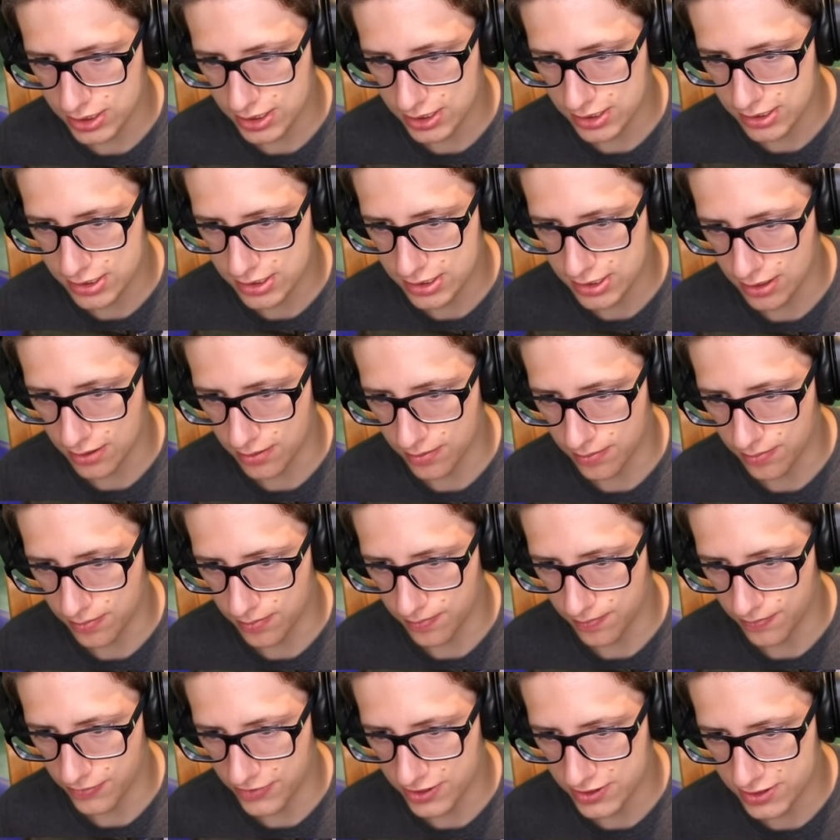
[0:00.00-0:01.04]
did some
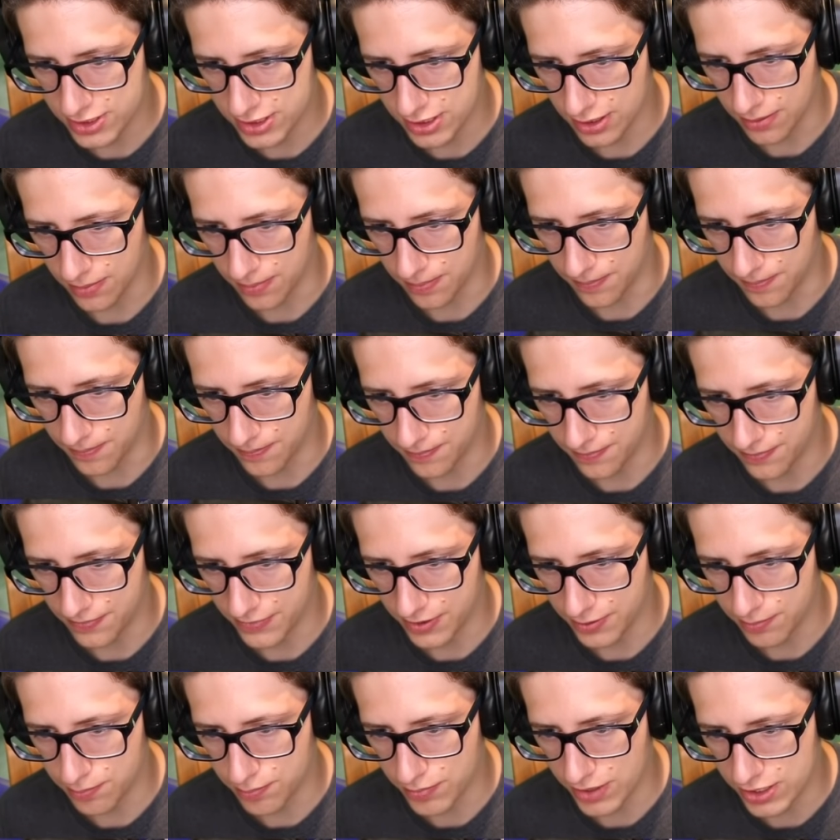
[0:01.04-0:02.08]
some
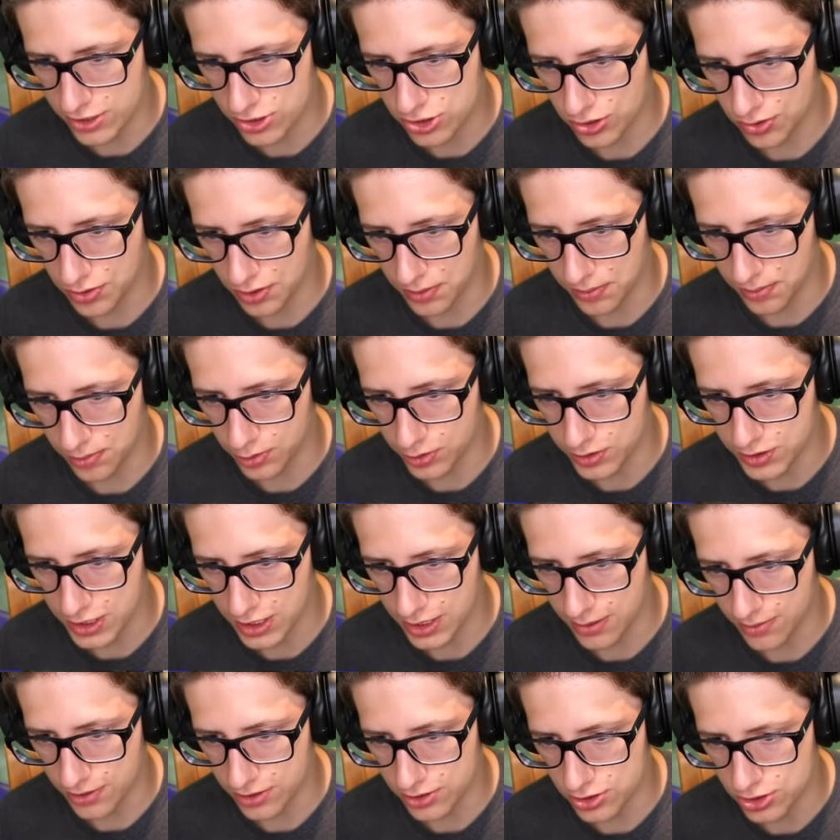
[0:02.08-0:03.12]
measurable
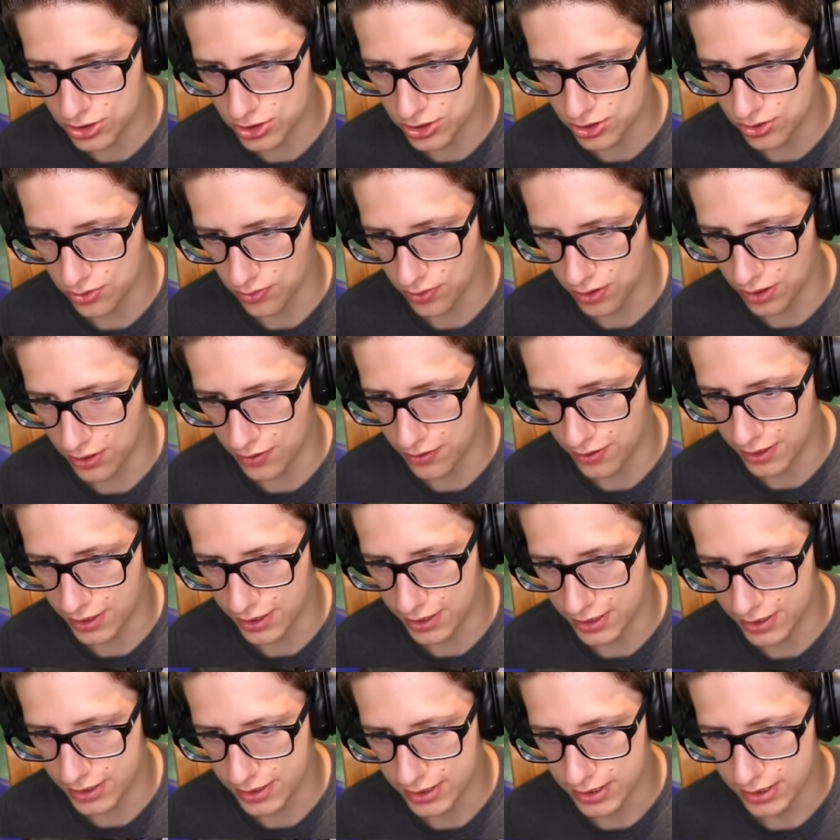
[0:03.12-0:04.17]
damage to our
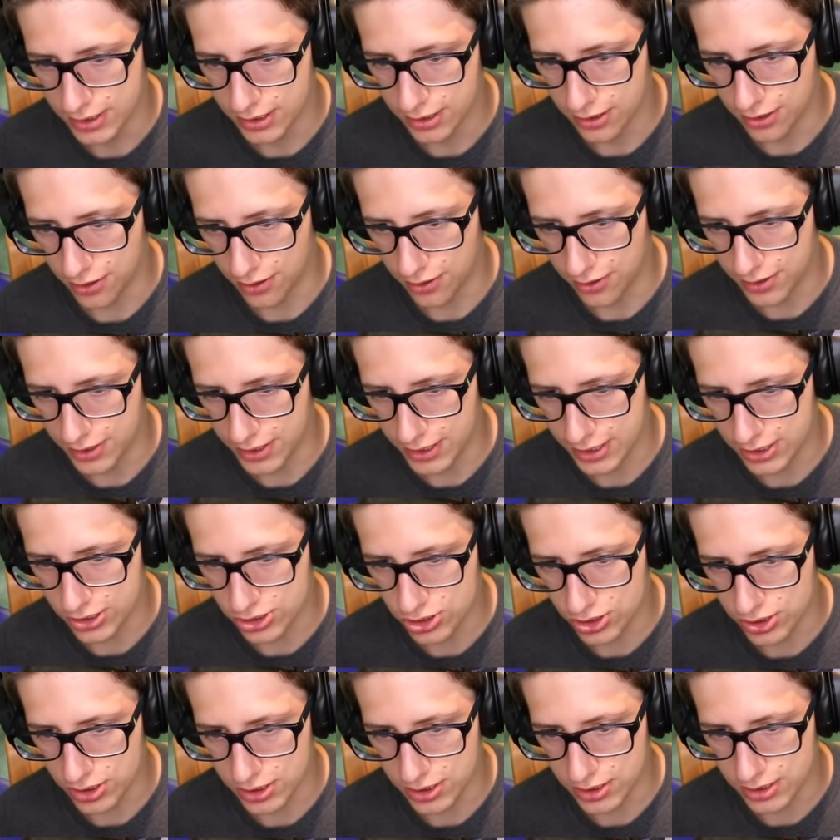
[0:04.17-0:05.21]
uh, our
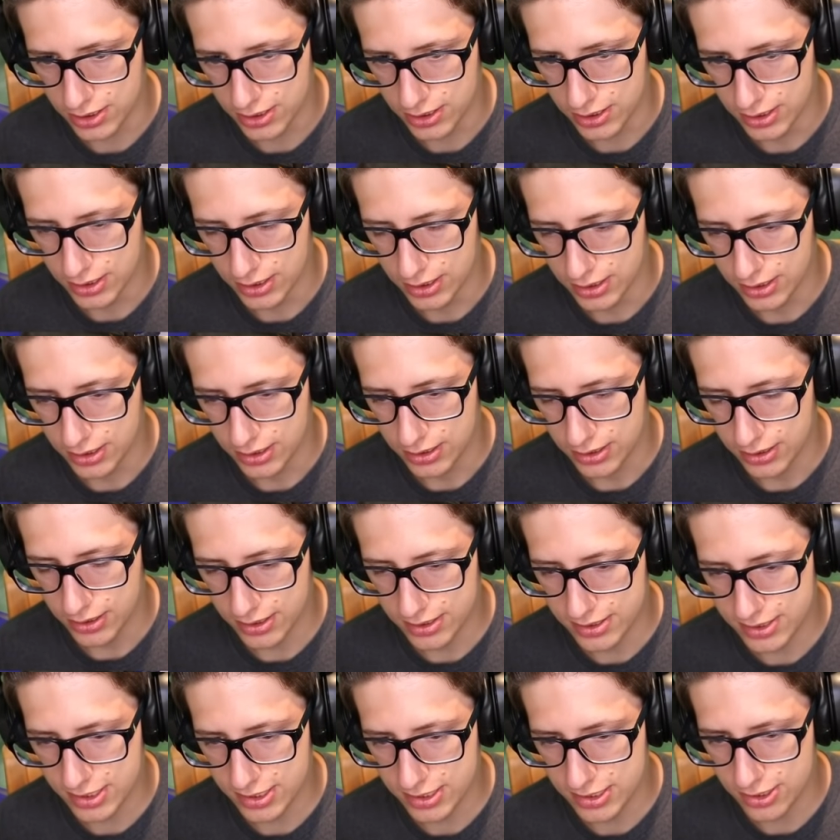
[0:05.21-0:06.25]
nation.
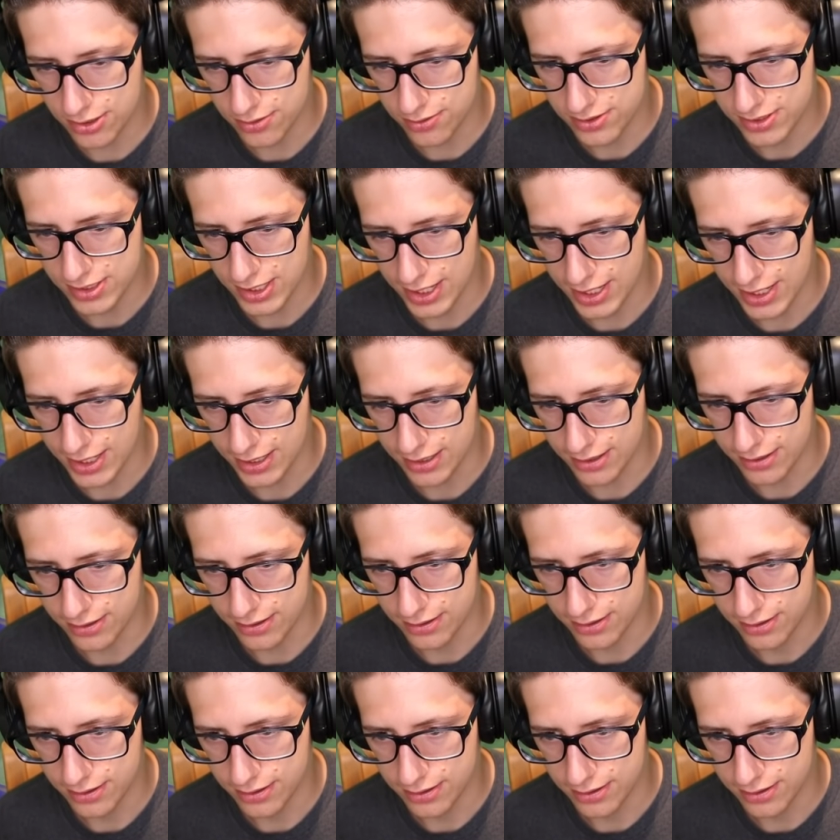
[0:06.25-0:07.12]
This is so sad.